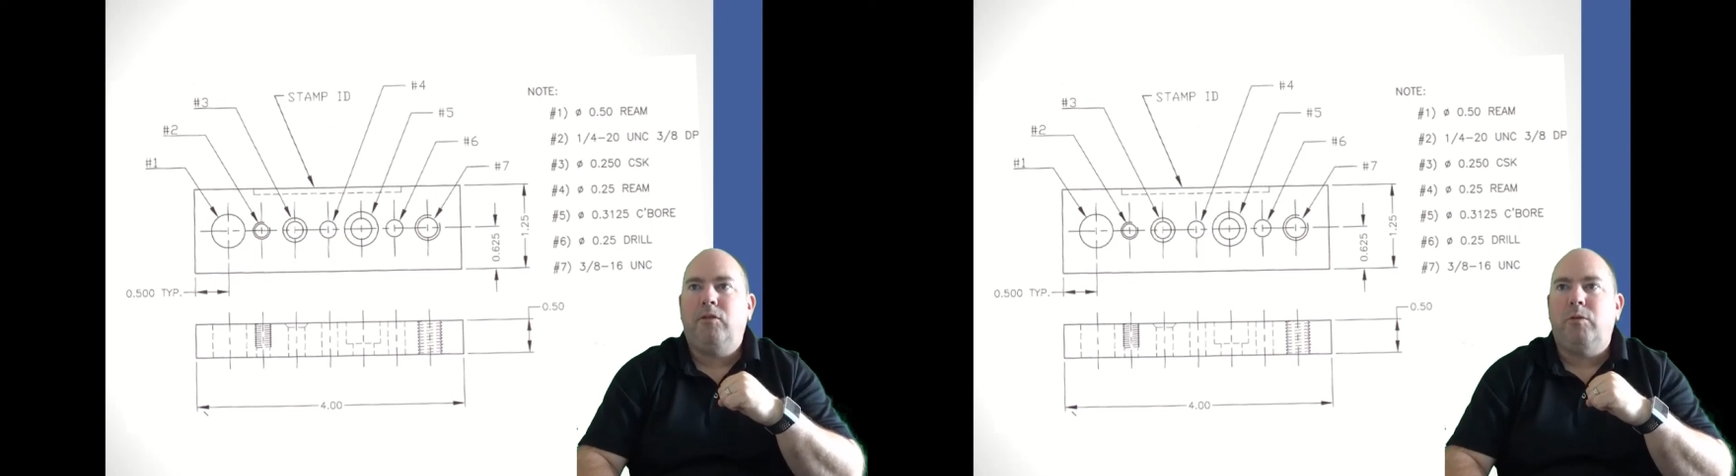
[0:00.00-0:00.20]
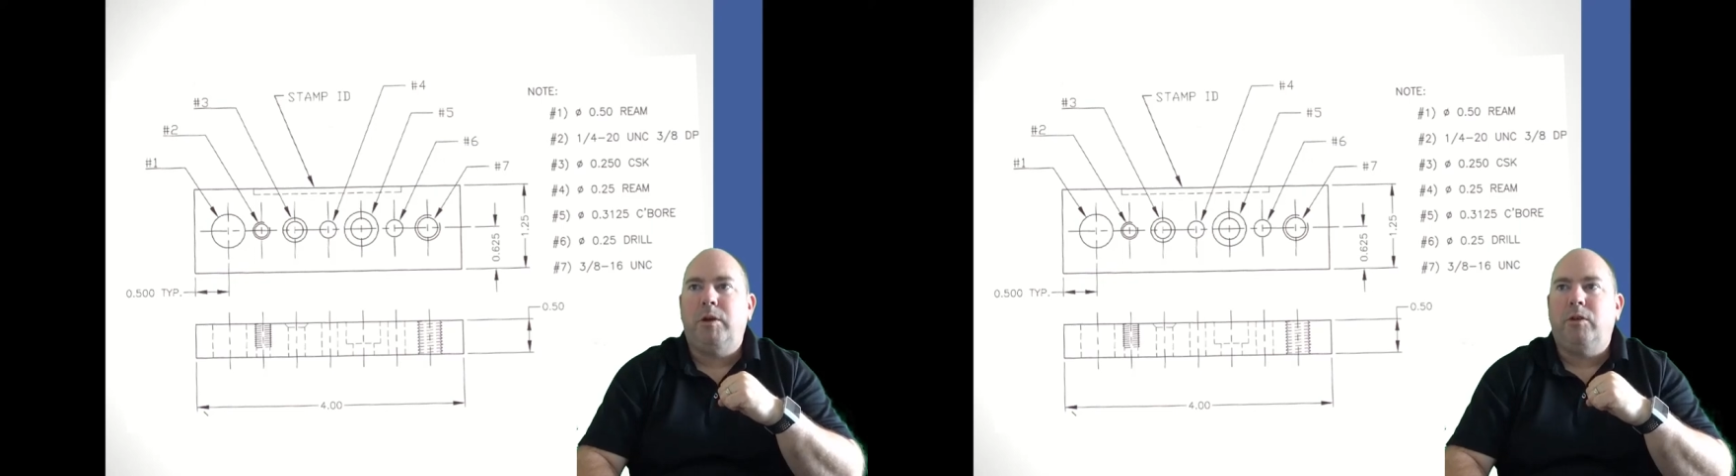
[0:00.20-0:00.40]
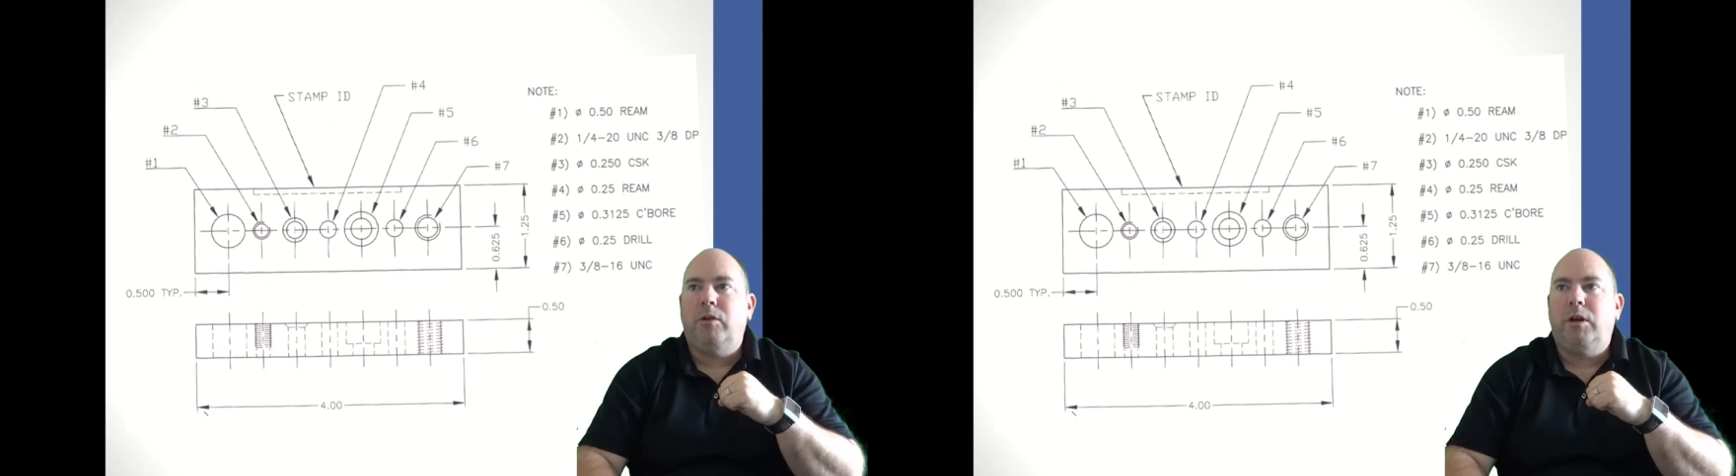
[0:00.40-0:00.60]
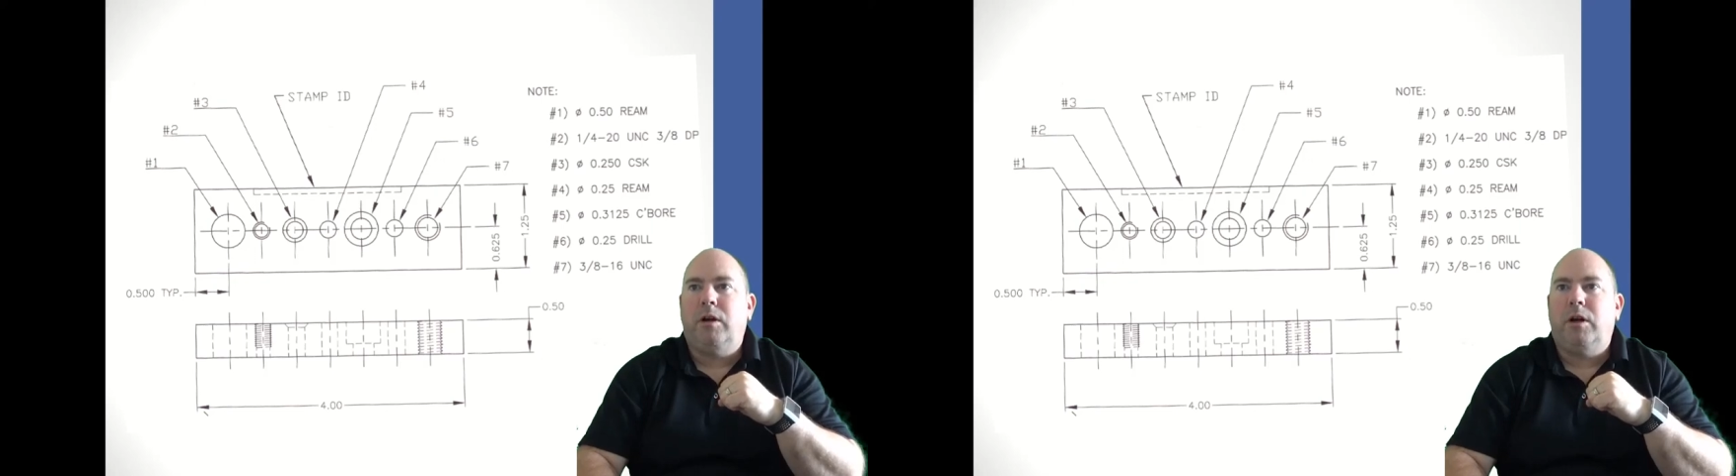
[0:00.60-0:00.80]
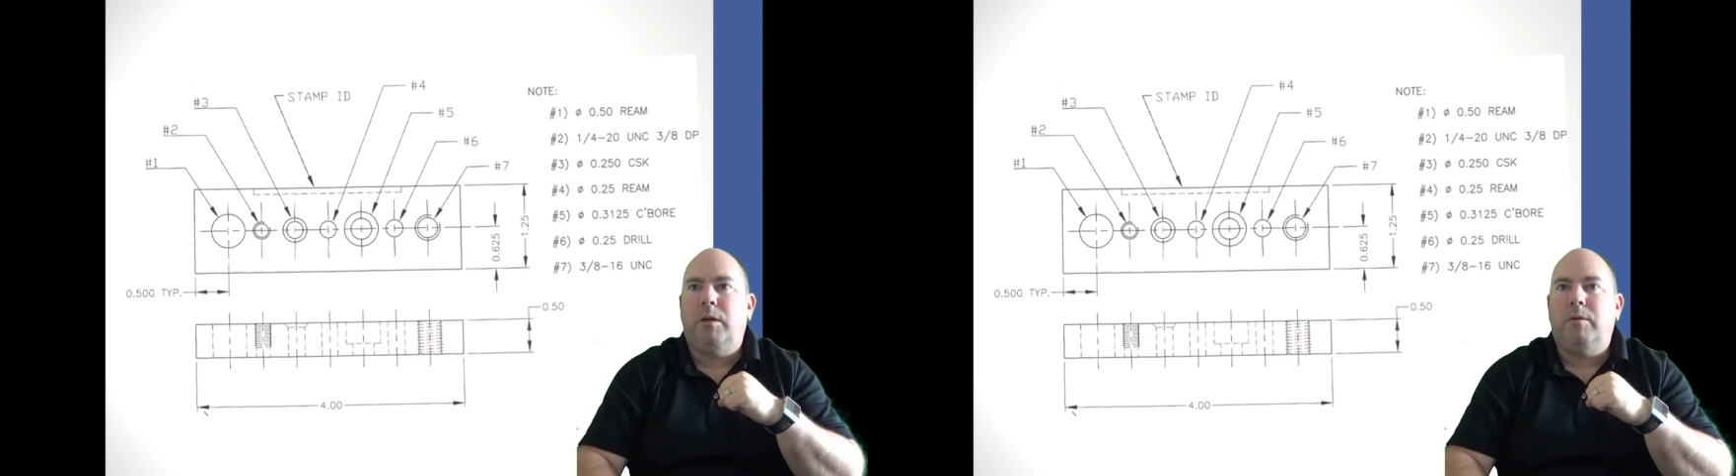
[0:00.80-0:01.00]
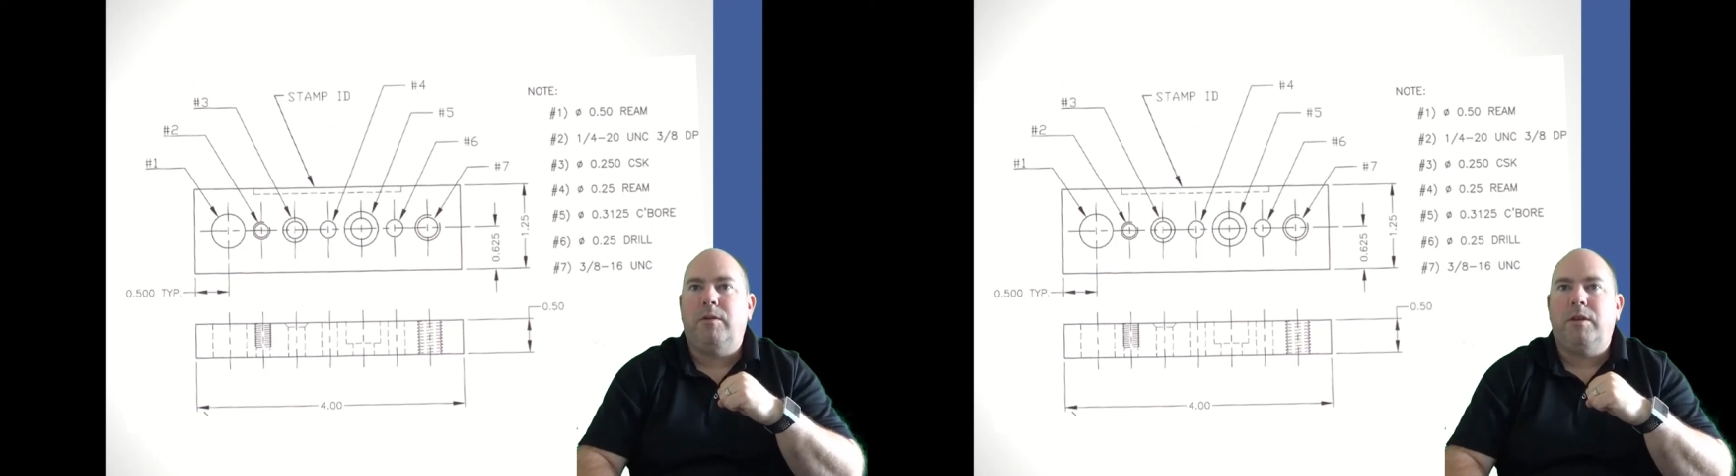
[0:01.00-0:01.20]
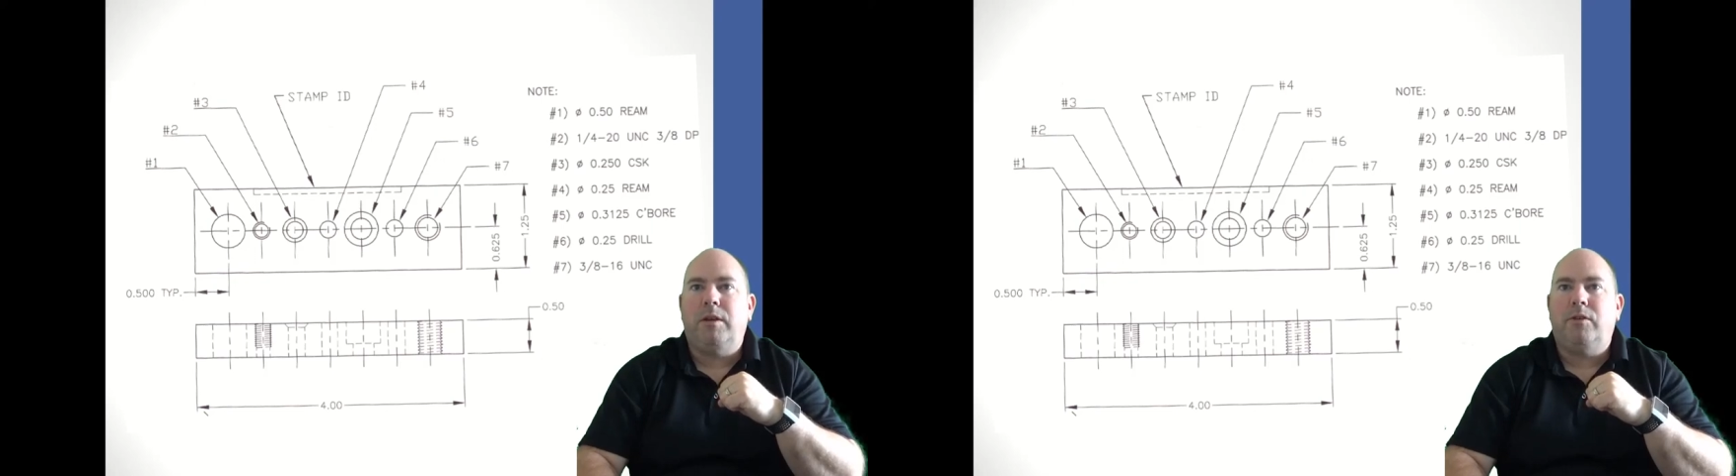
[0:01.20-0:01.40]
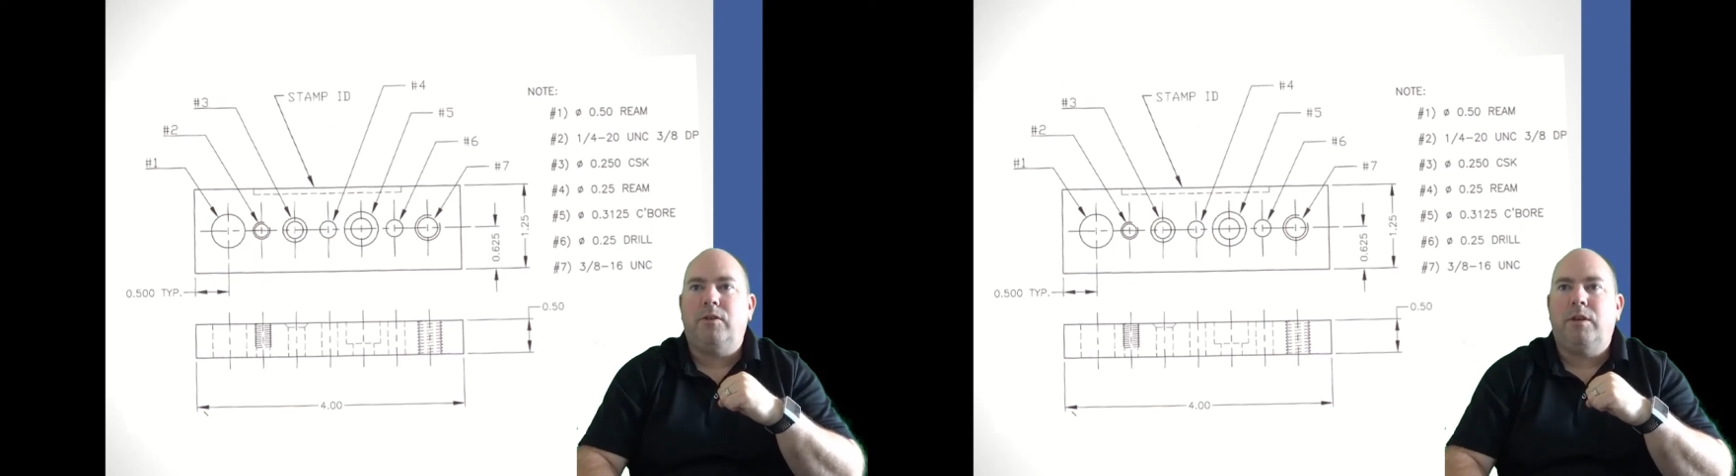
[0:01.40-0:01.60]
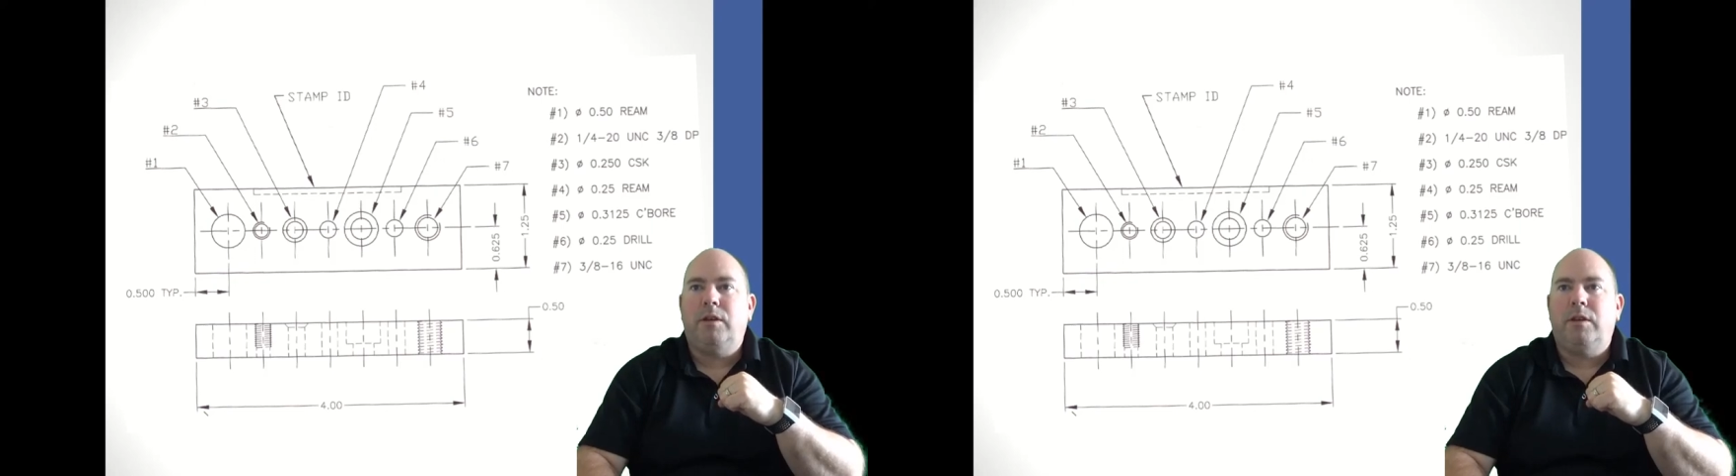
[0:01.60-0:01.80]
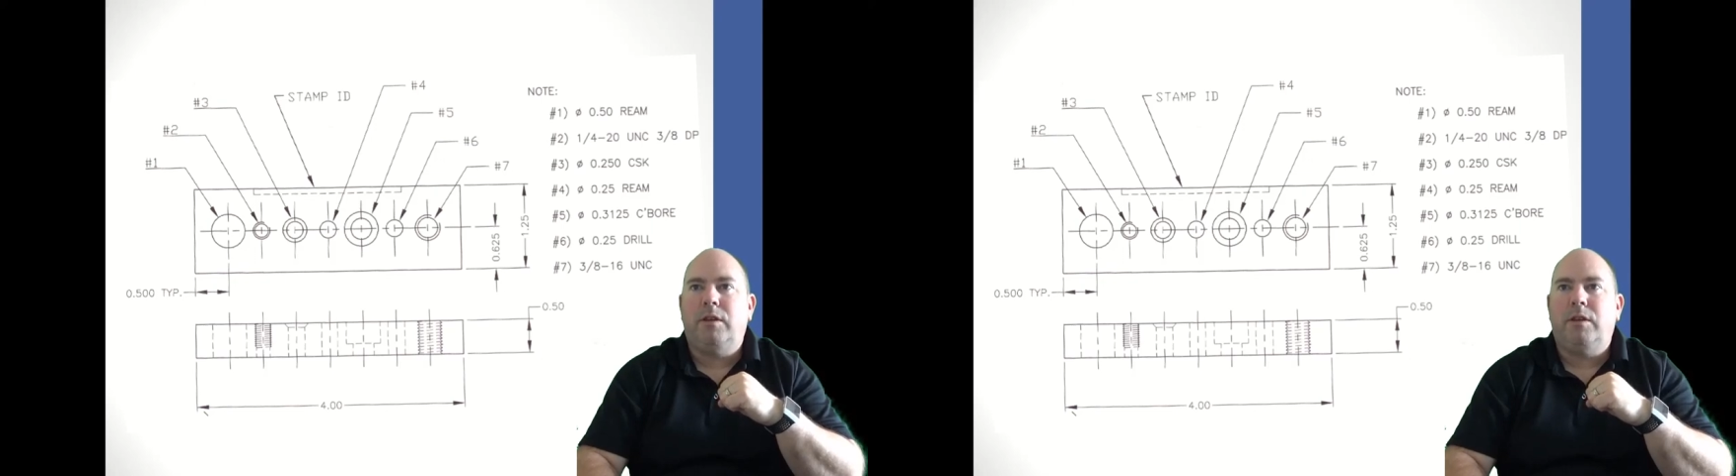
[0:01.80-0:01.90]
So we'll be learning all about this